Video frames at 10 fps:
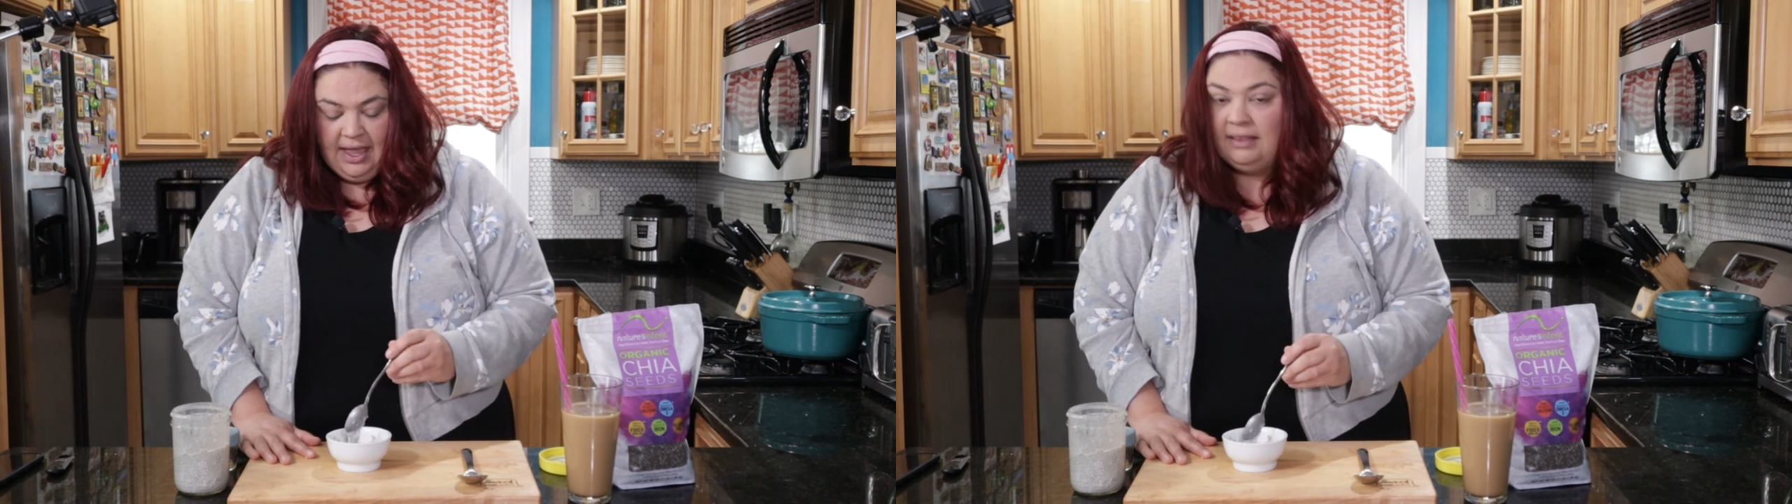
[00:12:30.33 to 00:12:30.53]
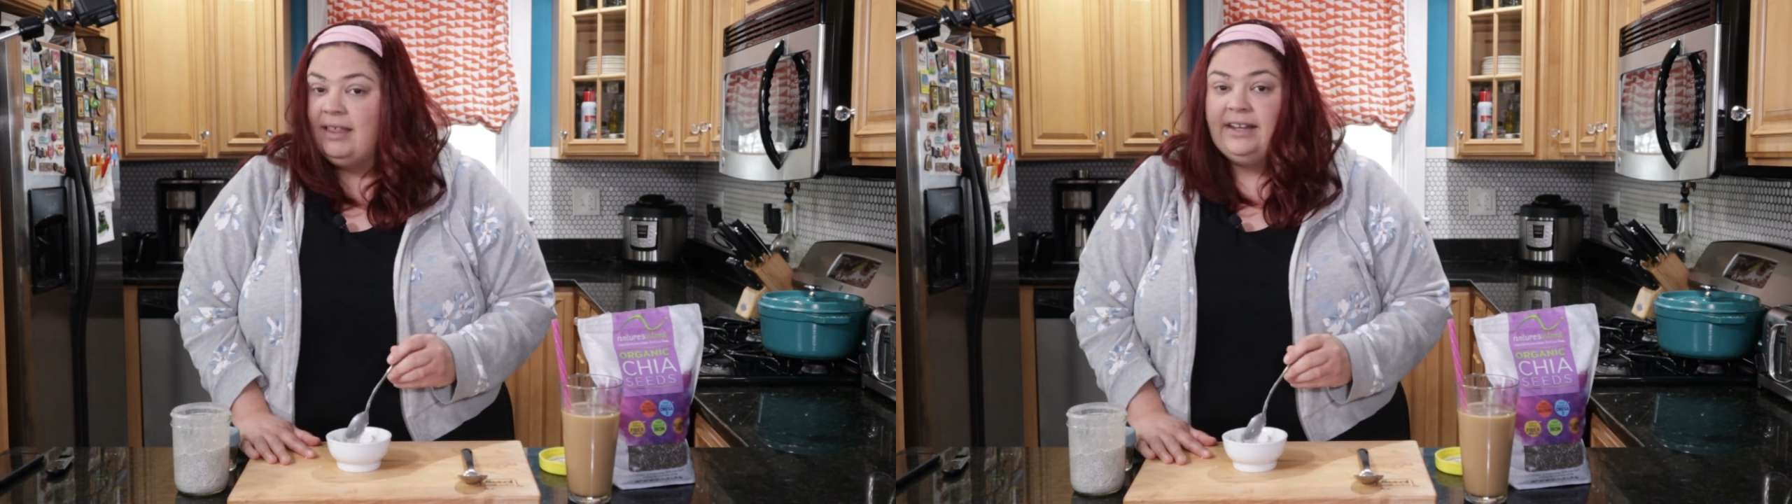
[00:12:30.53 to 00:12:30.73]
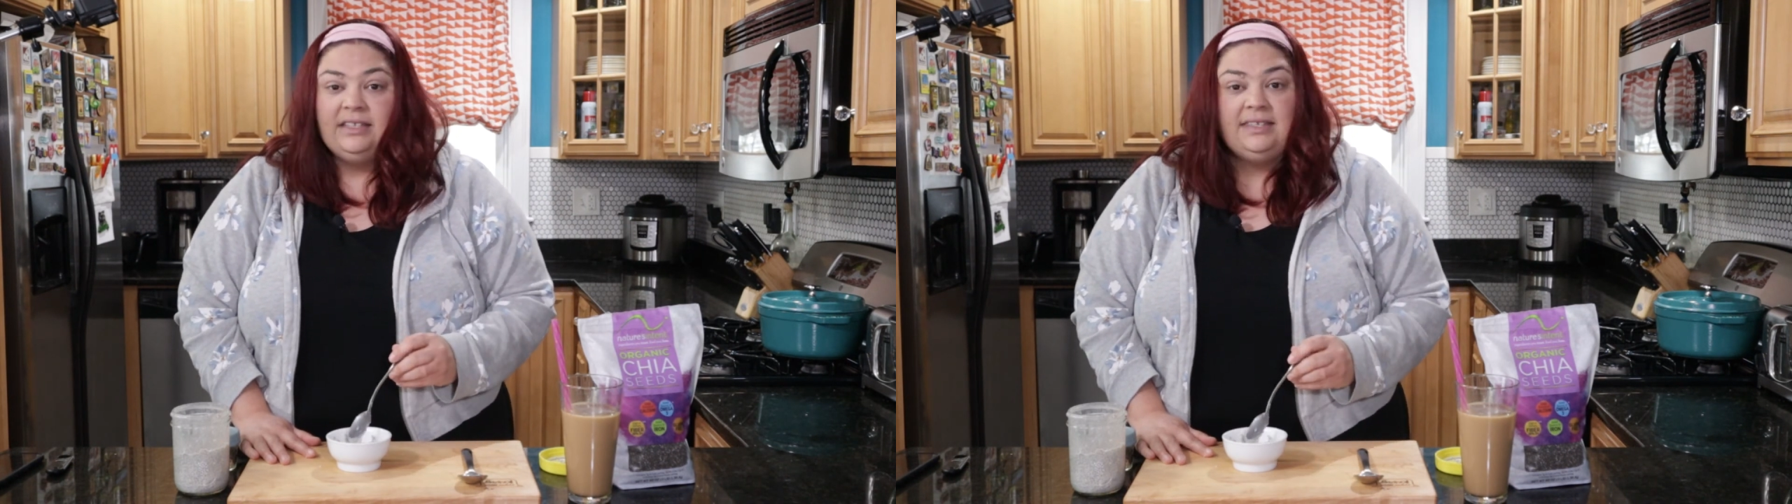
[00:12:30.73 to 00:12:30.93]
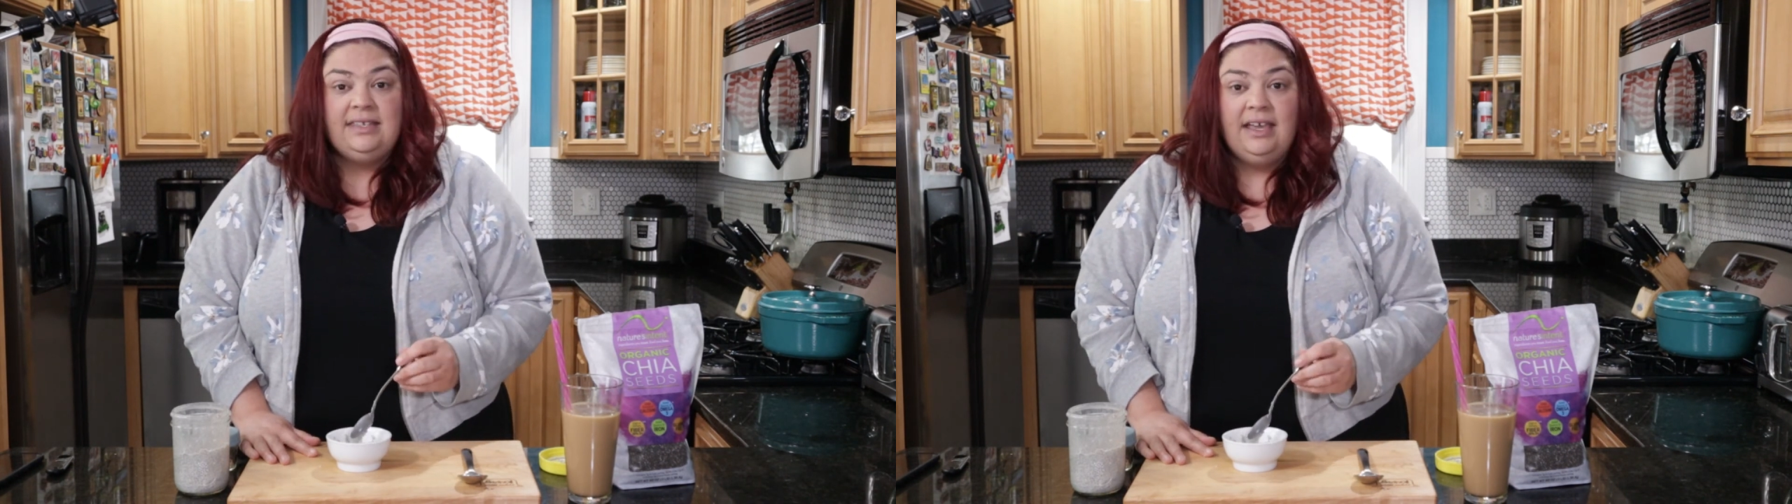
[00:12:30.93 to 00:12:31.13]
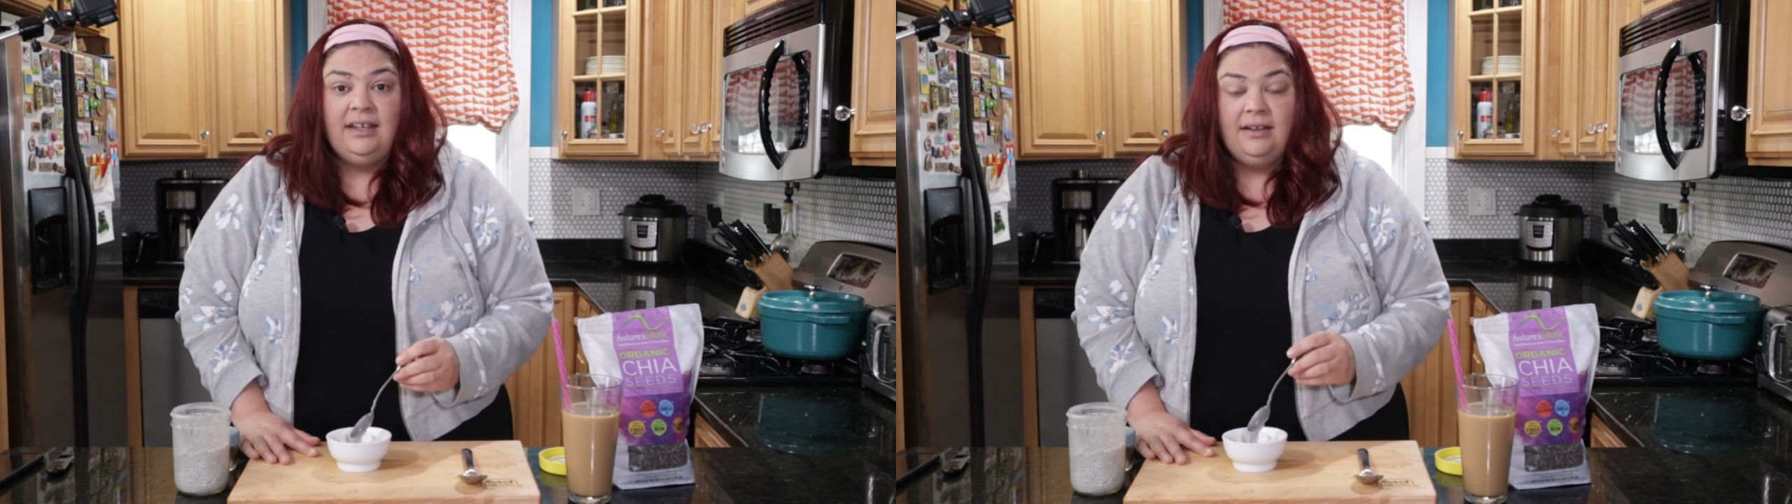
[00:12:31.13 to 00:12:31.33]
and let it
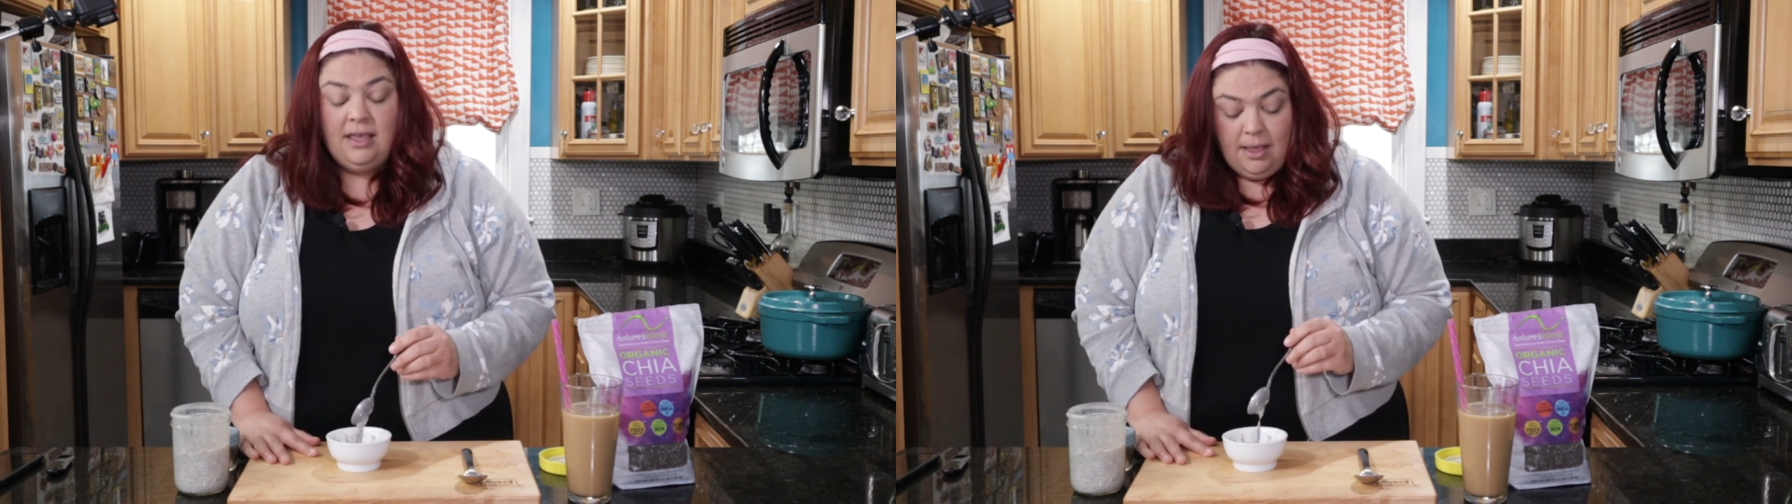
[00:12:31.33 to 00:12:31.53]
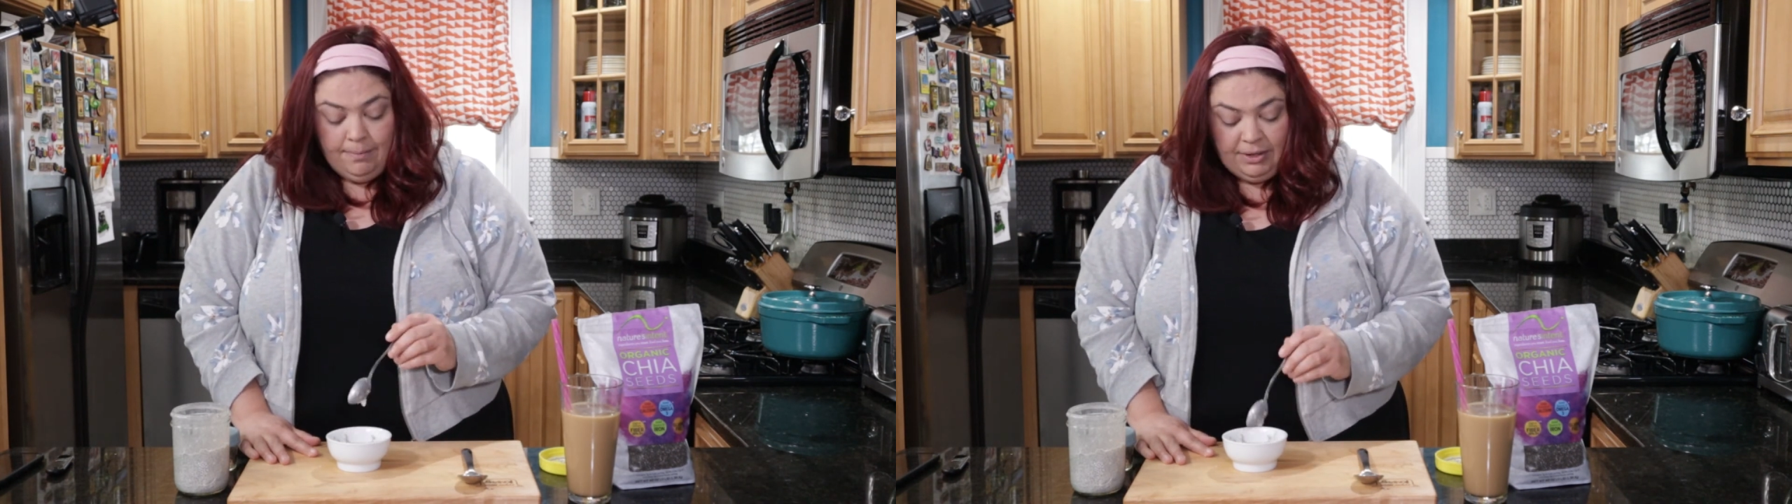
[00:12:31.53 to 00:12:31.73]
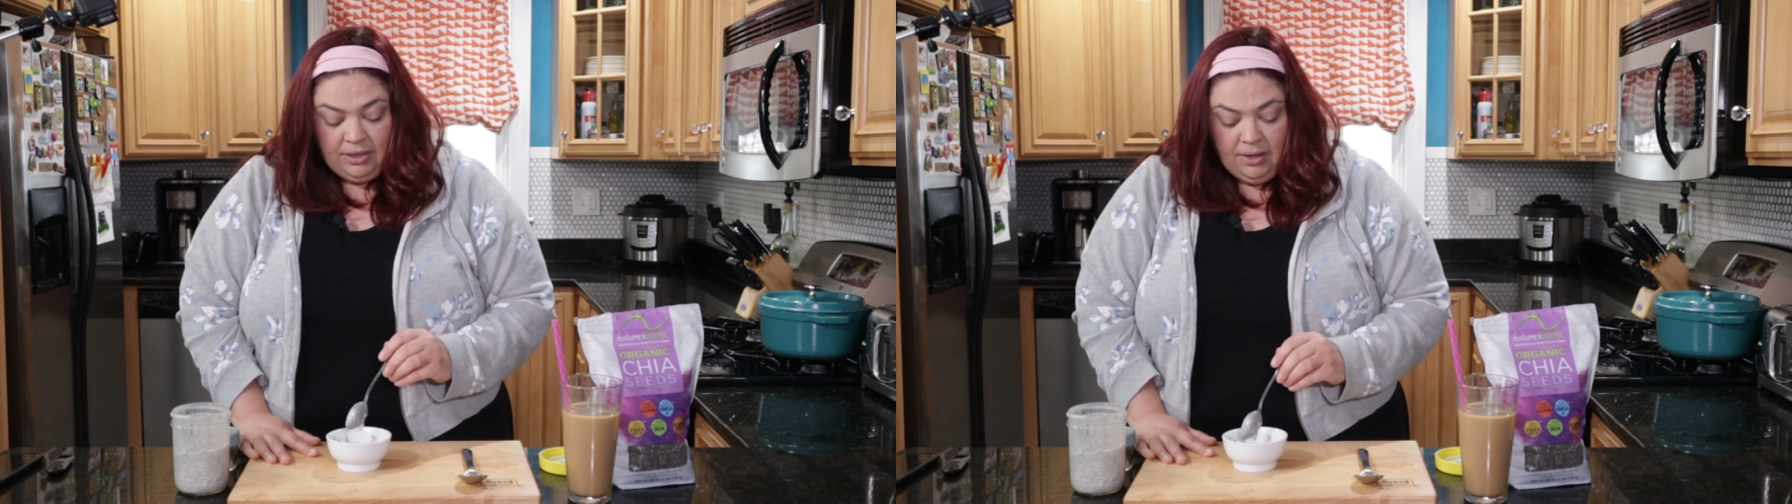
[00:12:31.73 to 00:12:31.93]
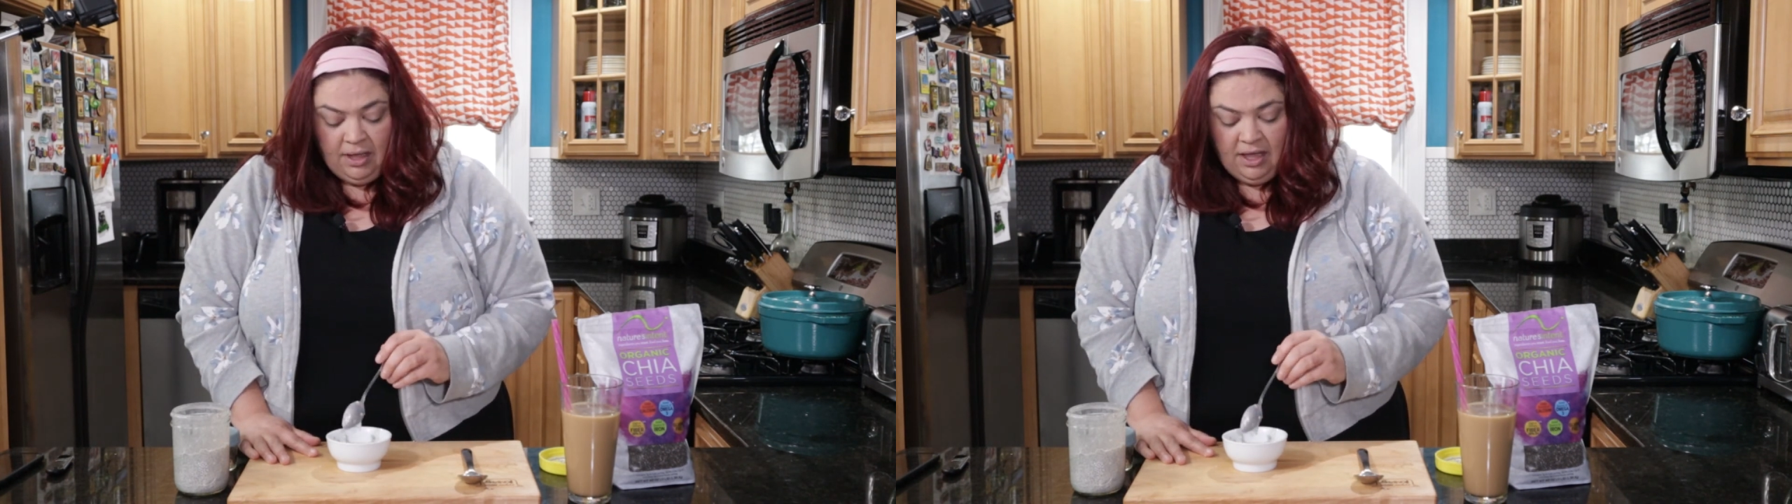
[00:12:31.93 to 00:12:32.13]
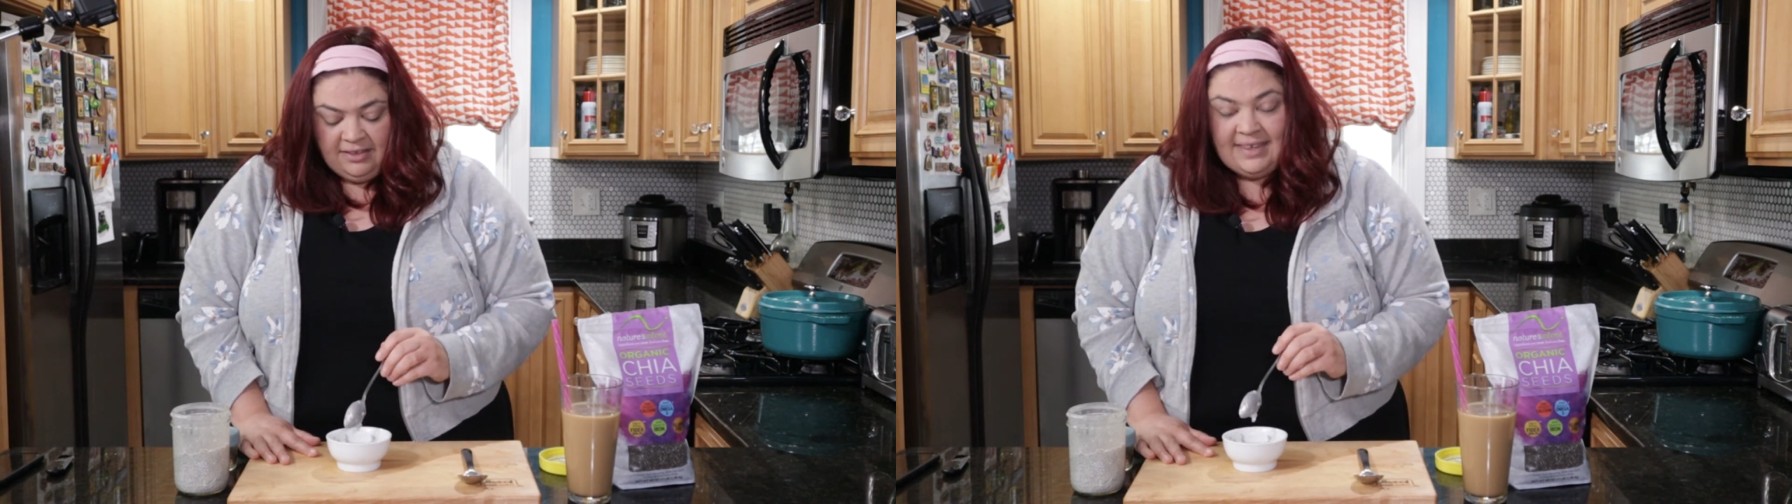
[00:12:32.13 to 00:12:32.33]
sit. But
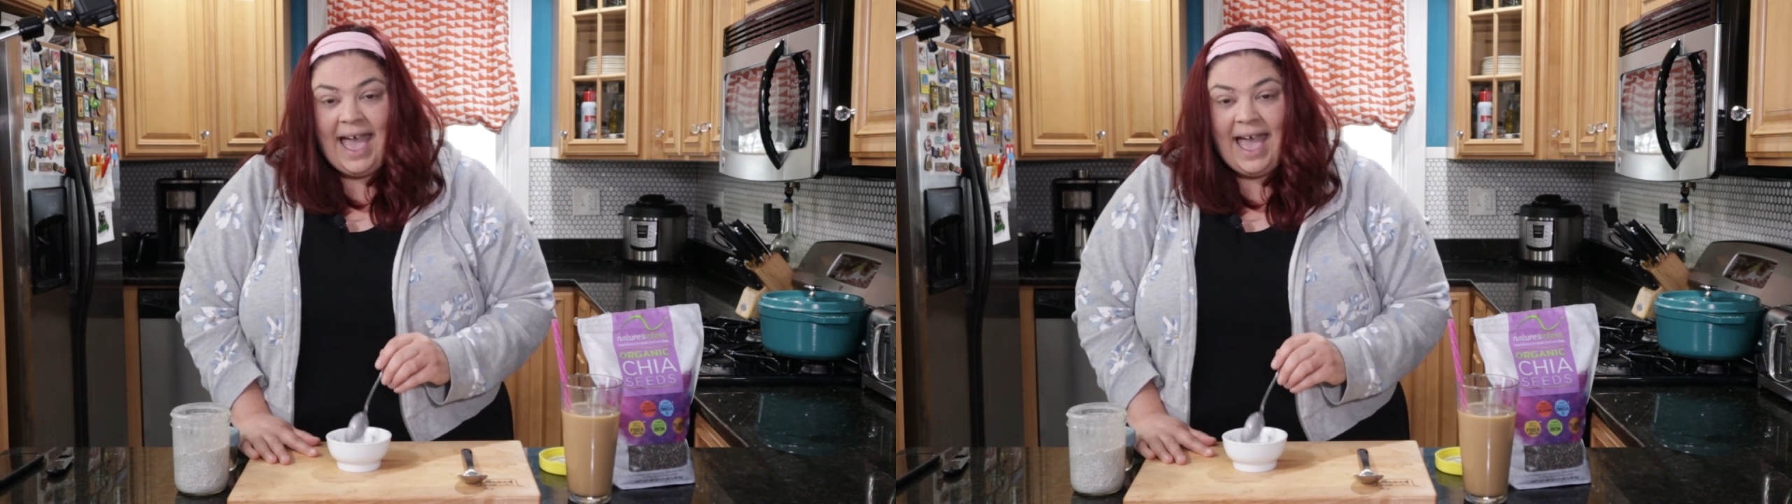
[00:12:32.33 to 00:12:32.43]
the